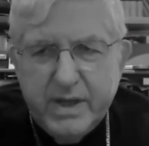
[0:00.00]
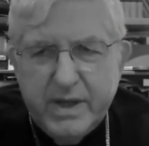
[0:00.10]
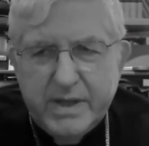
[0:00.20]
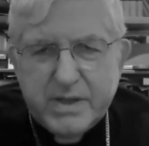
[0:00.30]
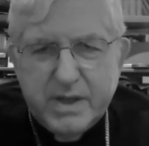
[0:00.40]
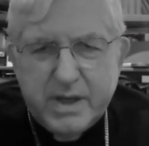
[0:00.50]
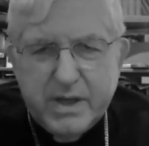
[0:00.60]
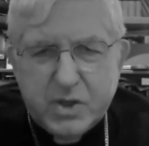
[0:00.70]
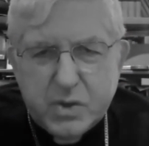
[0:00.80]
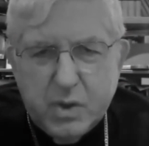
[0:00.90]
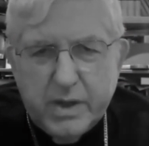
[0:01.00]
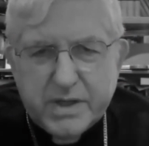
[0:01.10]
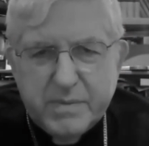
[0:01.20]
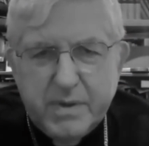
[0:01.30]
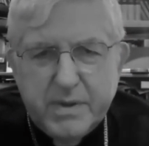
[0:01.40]
It's not a short
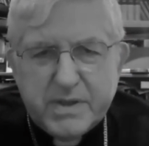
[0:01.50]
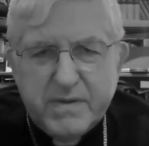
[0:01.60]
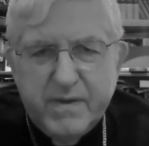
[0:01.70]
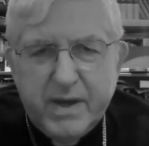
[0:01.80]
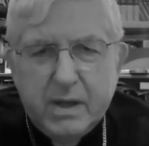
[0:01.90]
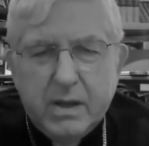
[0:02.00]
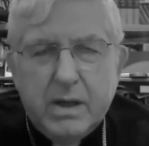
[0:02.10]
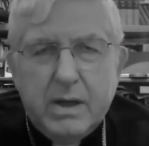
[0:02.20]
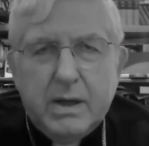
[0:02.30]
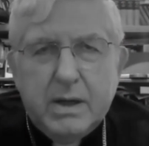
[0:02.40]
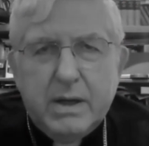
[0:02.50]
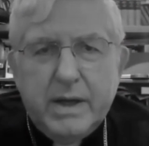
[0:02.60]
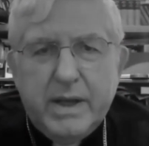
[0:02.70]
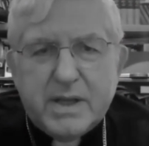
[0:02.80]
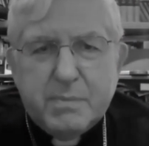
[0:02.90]
experience of hell.
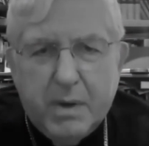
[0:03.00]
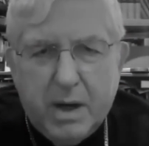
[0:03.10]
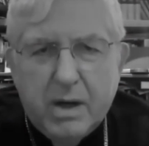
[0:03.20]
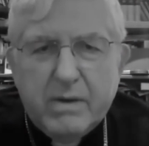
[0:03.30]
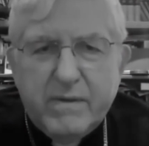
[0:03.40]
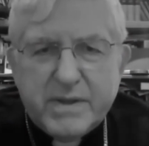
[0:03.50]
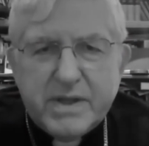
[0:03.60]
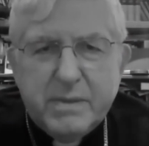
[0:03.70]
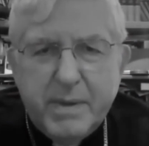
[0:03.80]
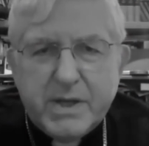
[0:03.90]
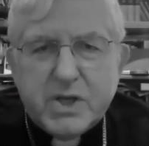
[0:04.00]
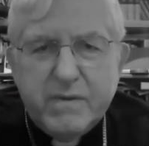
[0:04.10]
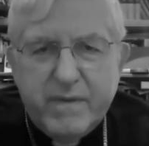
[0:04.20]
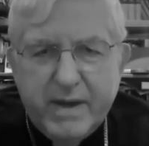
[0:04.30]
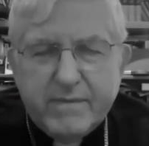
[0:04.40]
It's a dimension
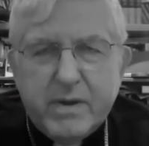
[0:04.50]
of heaven,